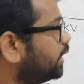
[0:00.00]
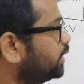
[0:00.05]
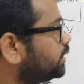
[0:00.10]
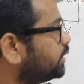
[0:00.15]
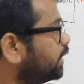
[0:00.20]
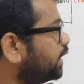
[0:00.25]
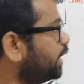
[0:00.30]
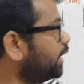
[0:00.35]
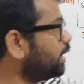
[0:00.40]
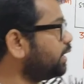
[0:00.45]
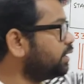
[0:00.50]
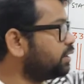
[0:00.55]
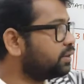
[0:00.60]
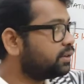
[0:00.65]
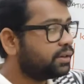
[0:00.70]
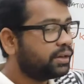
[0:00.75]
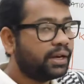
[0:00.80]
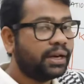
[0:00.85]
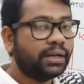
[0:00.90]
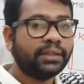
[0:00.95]
at the
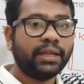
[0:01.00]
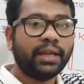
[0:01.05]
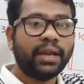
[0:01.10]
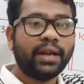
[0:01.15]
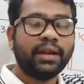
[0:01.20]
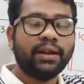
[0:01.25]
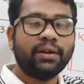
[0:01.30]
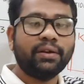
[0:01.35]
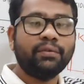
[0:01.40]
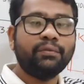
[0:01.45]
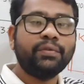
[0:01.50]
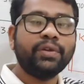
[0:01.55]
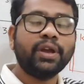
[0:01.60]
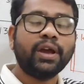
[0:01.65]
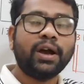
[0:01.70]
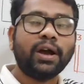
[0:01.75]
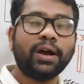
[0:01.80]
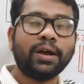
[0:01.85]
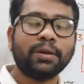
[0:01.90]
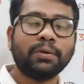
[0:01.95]
end, we
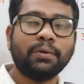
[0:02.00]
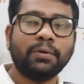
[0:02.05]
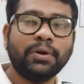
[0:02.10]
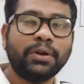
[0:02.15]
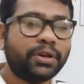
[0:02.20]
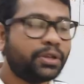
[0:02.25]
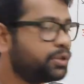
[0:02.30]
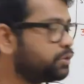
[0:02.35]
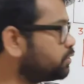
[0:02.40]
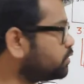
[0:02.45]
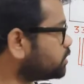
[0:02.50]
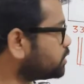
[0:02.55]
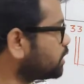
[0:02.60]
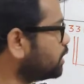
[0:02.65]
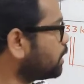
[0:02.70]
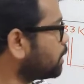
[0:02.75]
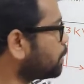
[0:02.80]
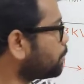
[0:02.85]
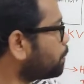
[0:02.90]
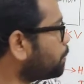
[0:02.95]
are going to use
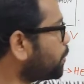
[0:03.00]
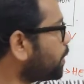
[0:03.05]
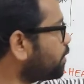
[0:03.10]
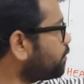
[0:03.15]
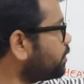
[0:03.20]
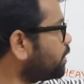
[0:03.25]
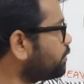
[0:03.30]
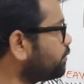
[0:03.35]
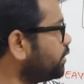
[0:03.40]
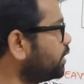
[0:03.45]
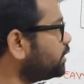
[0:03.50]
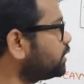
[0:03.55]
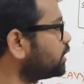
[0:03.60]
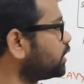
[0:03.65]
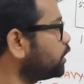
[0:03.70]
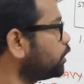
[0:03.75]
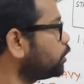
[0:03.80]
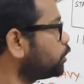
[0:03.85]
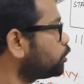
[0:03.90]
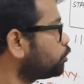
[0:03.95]
power with
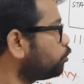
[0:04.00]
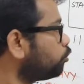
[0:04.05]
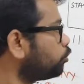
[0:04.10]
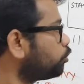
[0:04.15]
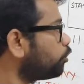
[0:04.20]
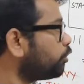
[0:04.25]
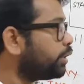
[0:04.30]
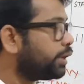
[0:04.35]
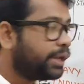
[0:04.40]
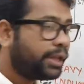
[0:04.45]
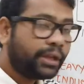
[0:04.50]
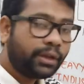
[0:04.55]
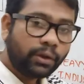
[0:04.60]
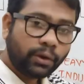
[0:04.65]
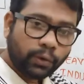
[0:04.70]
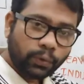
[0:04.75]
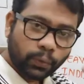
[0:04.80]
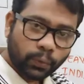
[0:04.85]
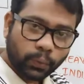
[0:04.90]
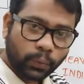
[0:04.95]

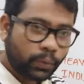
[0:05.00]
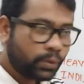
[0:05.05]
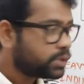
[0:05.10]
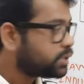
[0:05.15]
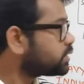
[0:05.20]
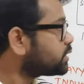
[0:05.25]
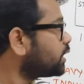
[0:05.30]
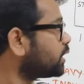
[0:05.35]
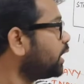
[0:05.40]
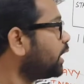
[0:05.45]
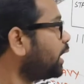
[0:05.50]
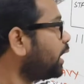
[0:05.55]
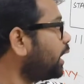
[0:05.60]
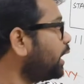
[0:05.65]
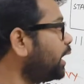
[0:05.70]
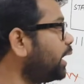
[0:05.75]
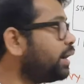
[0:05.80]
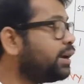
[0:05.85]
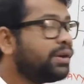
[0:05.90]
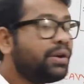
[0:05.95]
220 volts
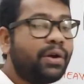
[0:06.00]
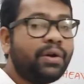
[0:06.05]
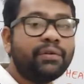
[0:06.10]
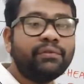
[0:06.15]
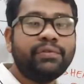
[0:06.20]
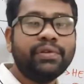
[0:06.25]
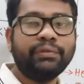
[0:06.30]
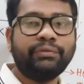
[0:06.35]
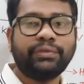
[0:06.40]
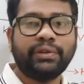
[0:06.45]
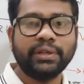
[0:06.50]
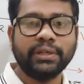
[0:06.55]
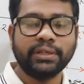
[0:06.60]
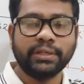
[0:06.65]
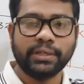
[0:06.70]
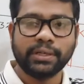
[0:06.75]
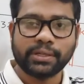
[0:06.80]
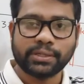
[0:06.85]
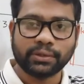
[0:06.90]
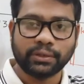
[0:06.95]
and 50
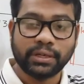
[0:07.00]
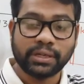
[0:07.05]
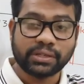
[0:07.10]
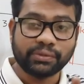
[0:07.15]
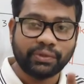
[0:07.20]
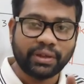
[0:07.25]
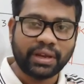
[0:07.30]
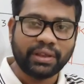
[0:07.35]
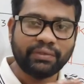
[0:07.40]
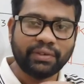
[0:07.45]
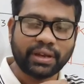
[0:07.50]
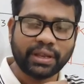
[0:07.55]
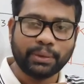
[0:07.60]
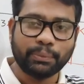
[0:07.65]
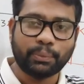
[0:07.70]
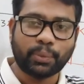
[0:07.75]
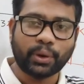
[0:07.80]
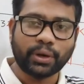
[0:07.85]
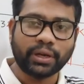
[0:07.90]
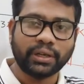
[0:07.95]
hertz only. It's very, very
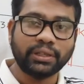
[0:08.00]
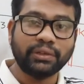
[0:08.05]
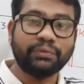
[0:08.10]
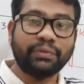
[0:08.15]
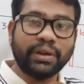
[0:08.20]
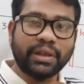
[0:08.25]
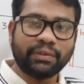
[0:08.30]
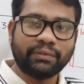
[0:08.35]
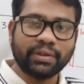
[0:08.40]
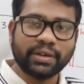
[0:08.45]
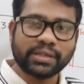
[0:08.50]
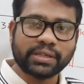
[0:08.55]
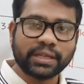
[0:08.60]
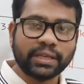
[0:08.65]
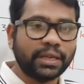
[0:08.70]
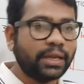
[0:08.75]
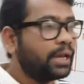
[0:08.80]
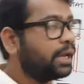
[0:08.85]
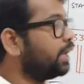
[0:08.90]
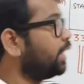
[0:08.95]
important. The
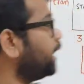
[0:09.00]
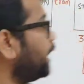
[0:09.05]
frequency